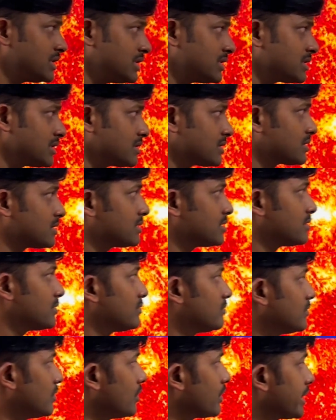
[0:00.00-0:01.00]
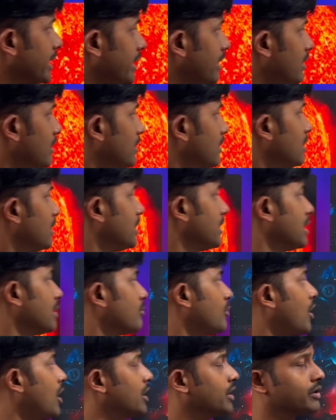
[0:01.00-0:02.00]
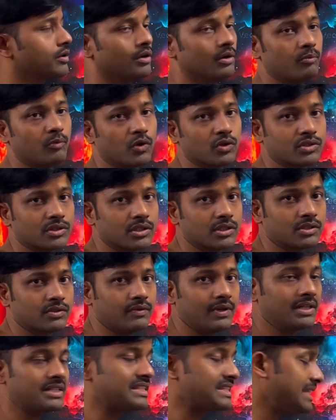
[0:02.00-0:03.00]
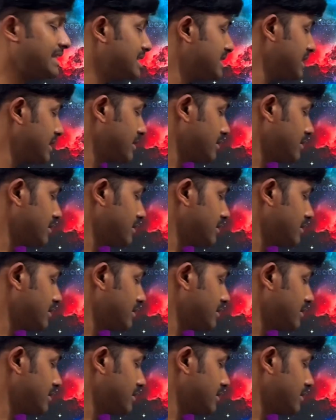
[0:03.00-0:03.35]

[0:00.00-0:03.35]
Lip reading: ceases. Okay, yeah, molecule motions will cease